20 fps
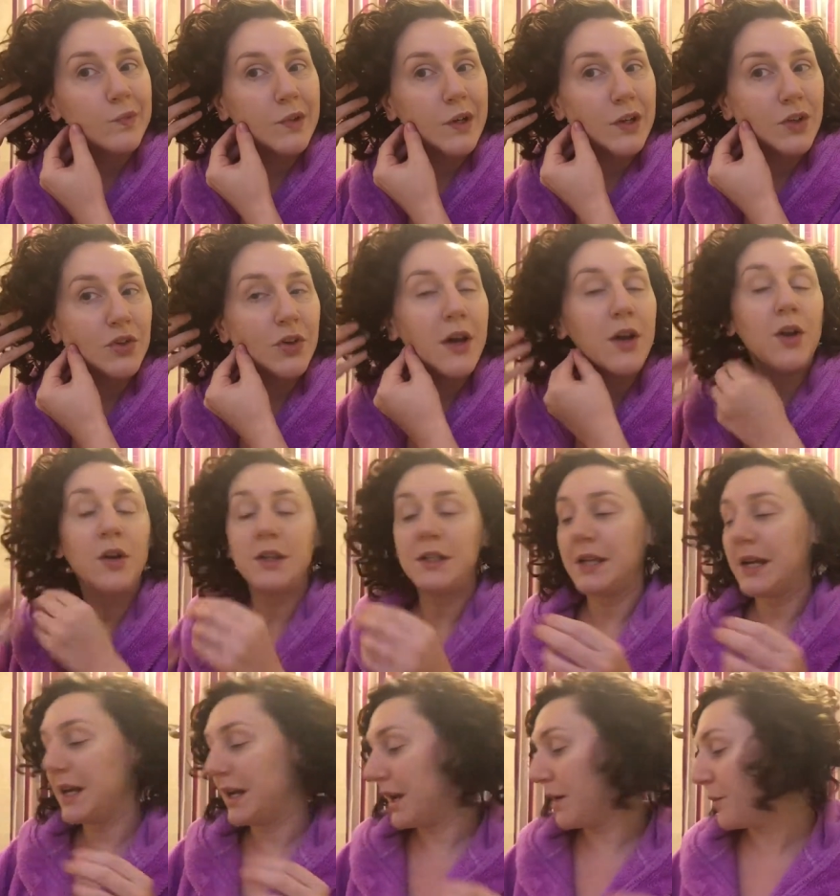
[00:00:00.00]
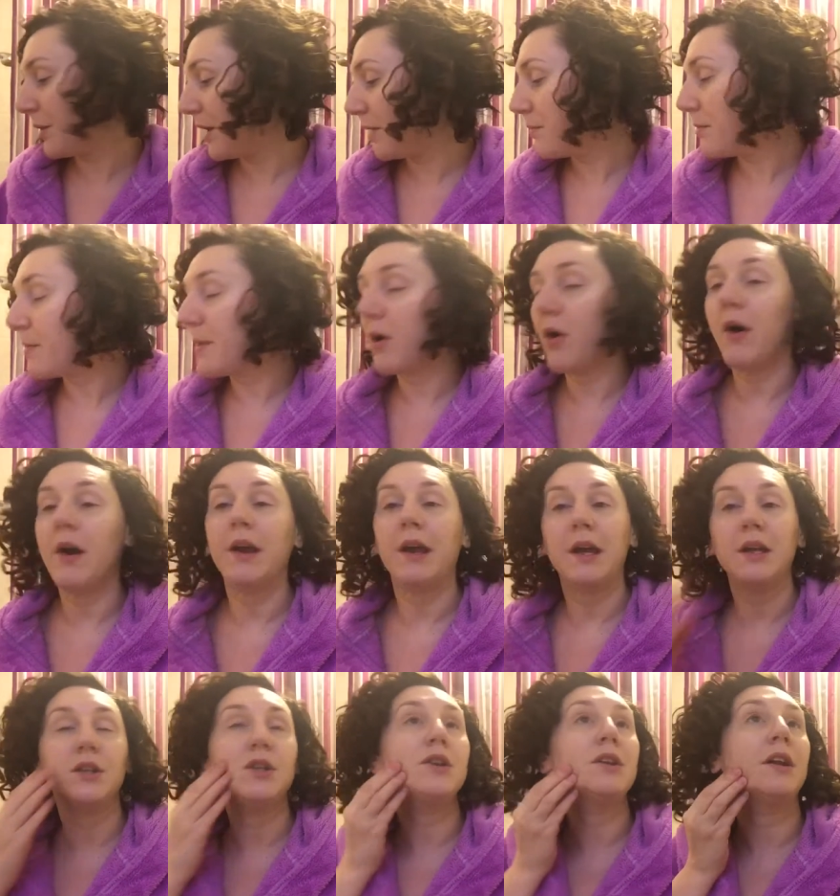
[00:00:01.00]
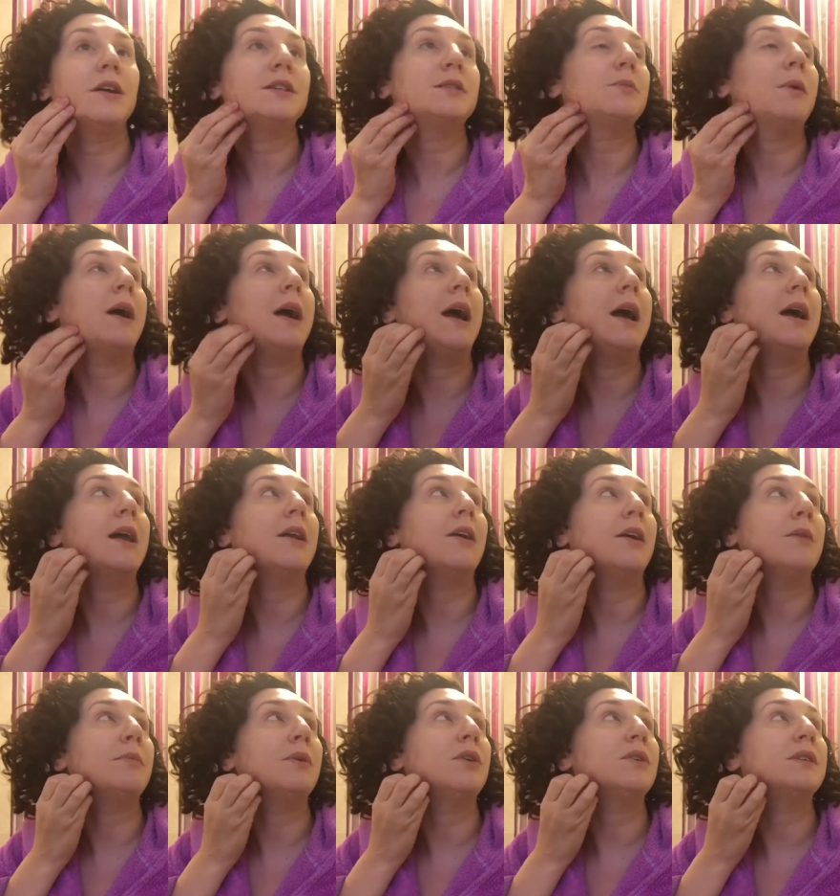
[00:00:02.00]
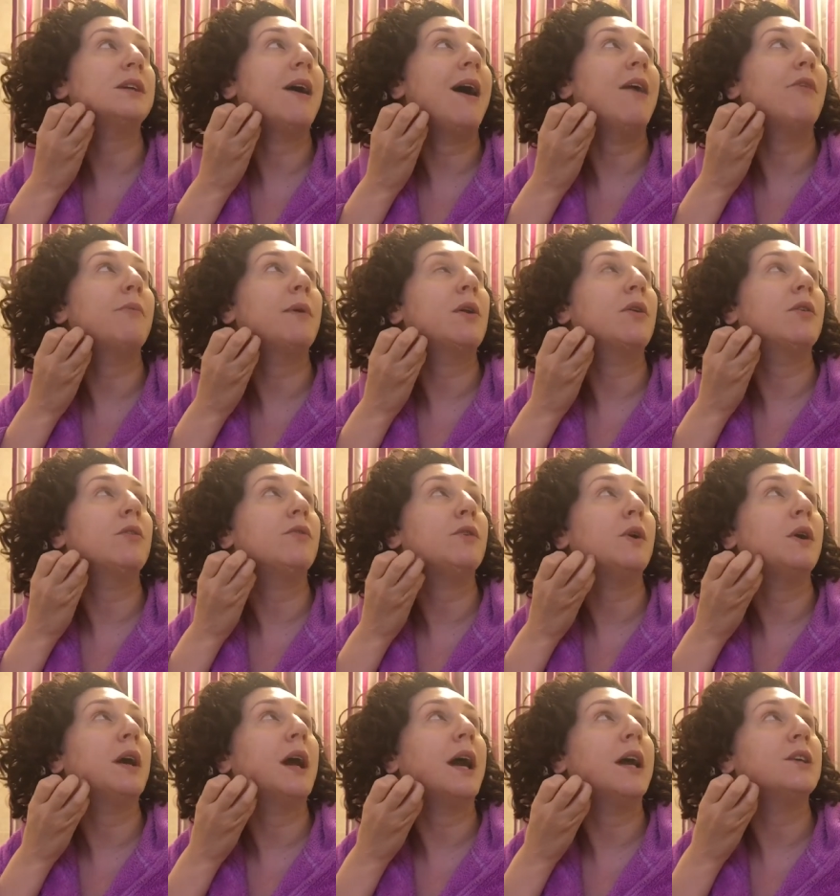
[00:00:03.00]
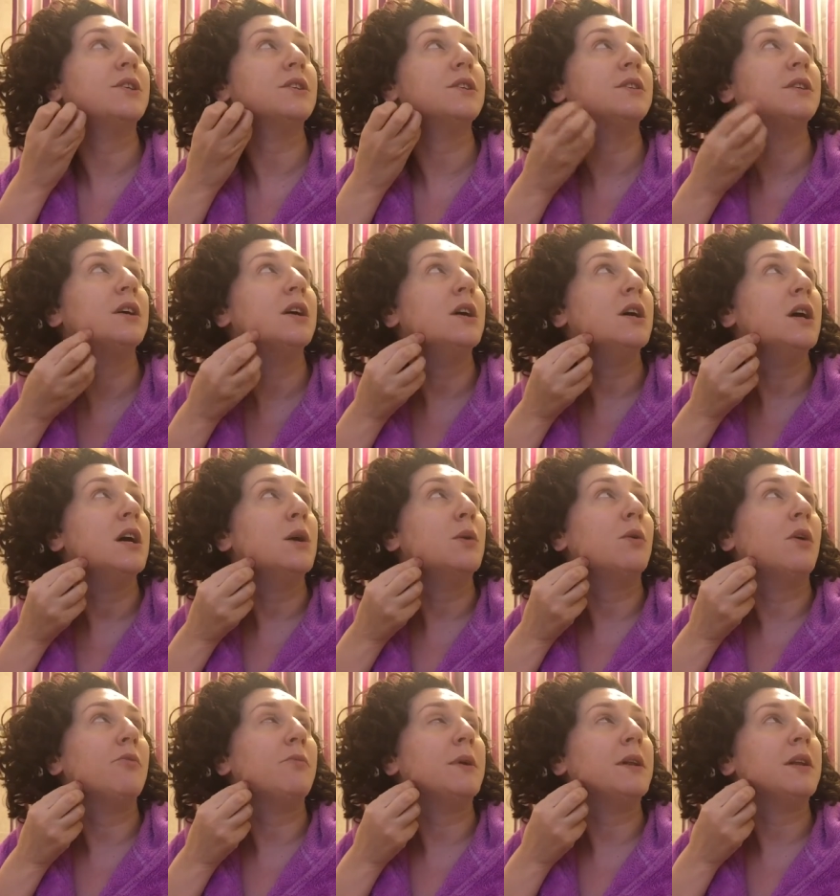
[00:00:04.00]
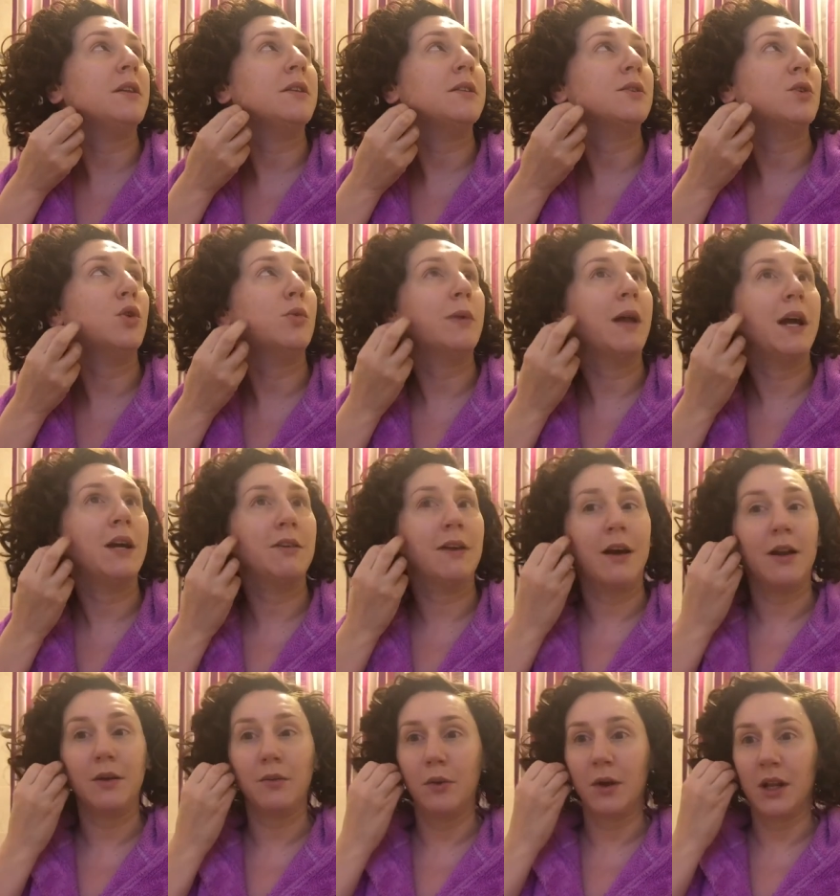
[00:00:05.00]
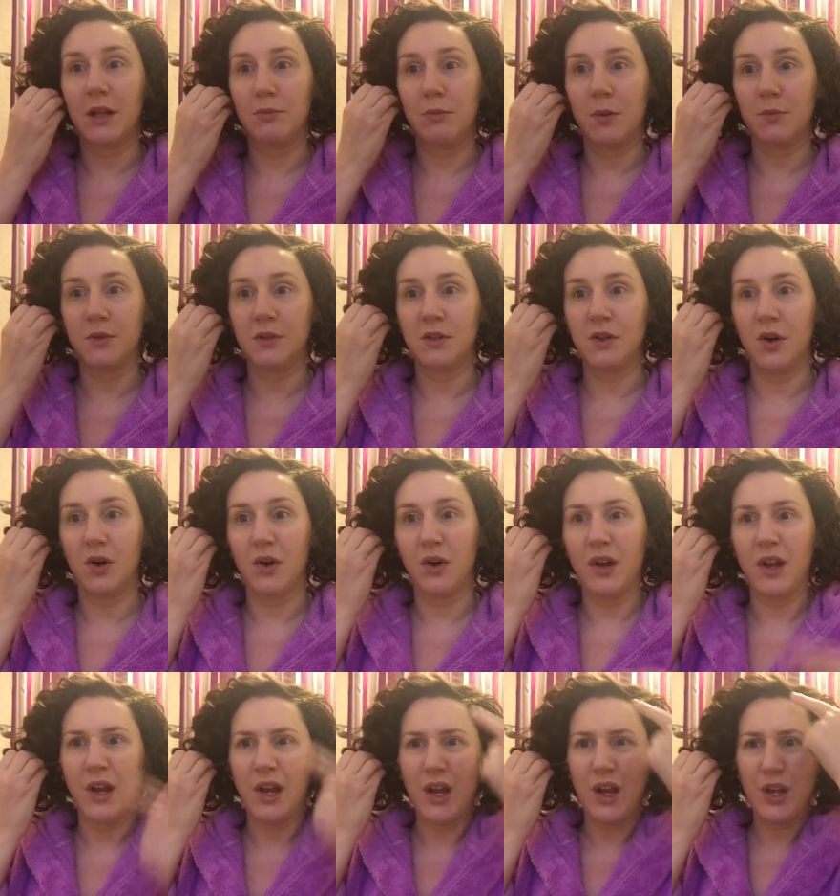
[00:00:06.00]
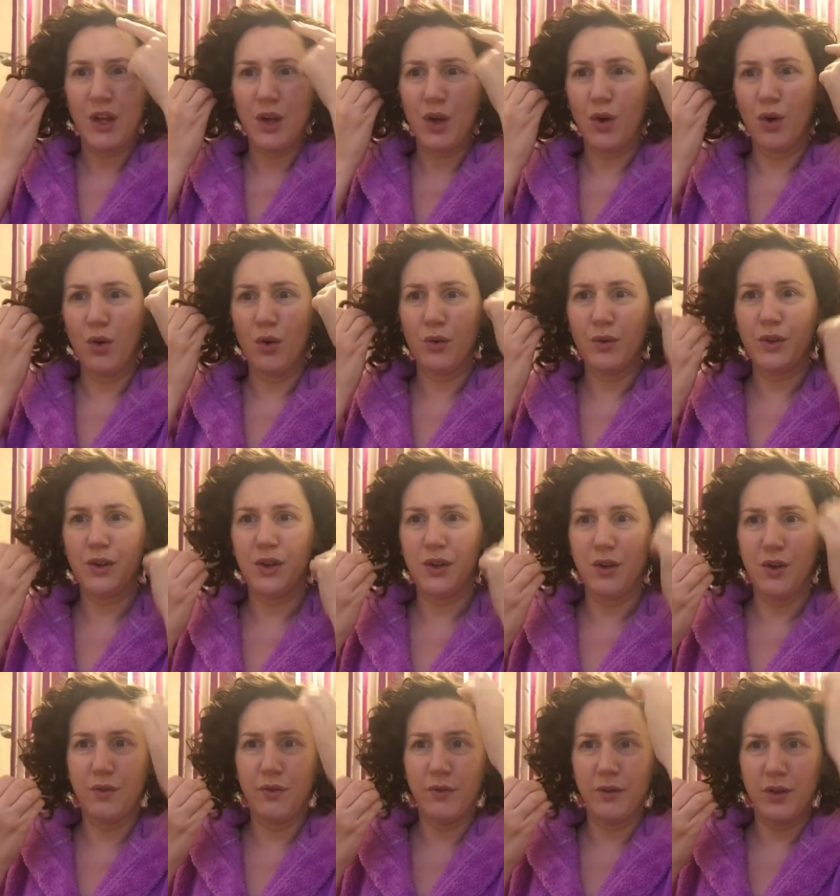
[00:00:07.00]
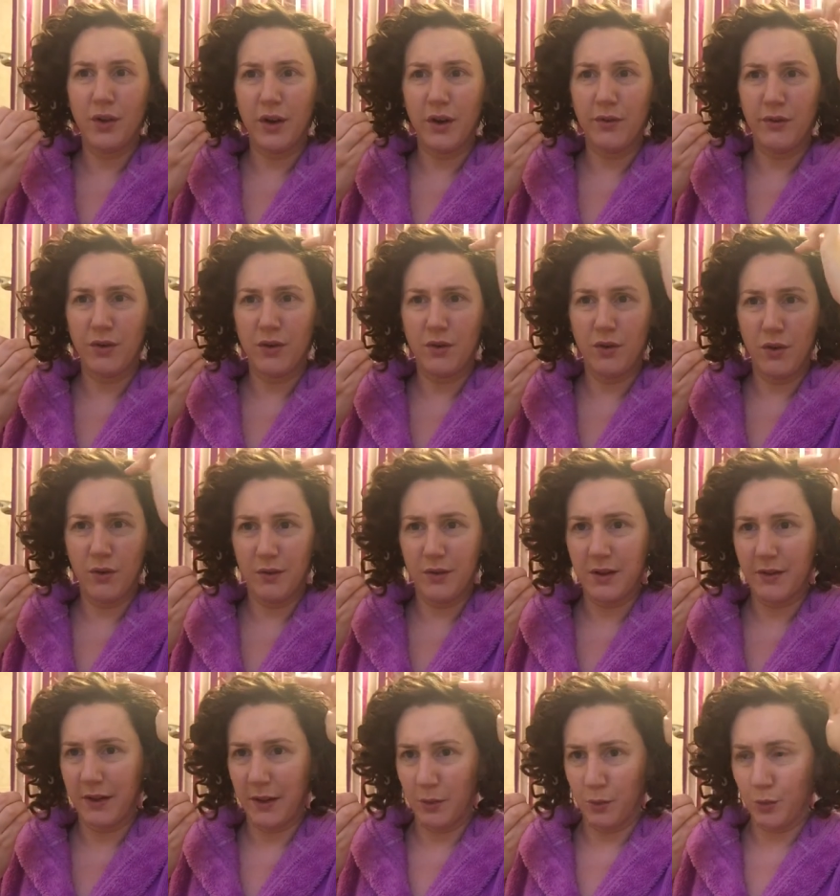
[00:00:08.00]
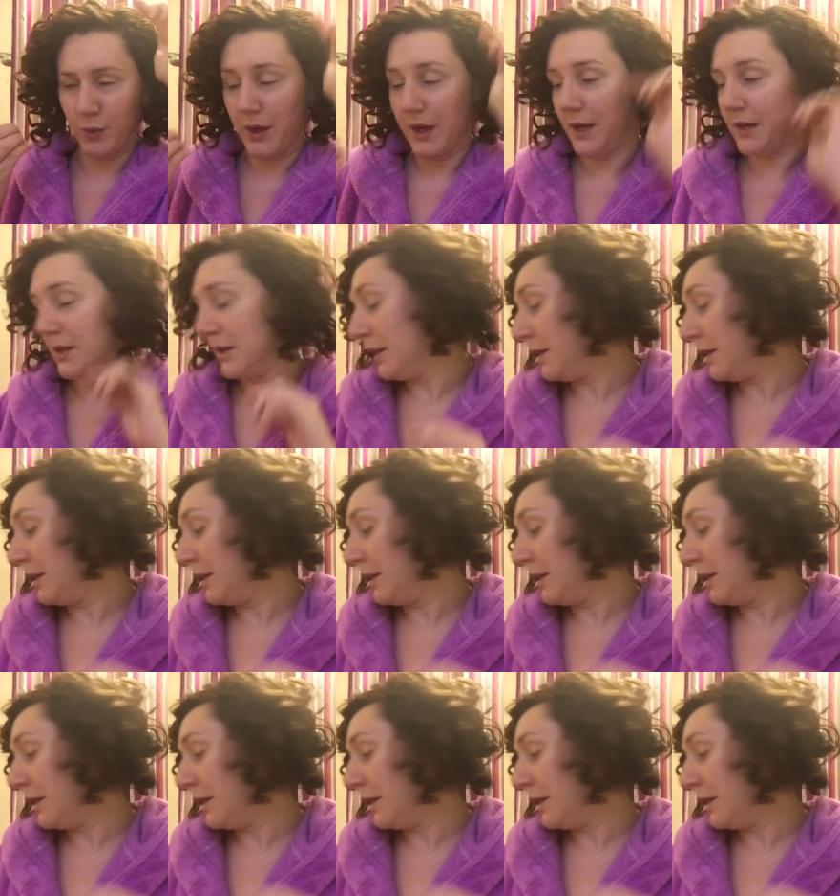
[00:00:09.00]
I try not to take it when I'm applying it too close to my hairline, because there have been on a few occasions where I've been in the school playground and one of the mums has gone, you've got something weird,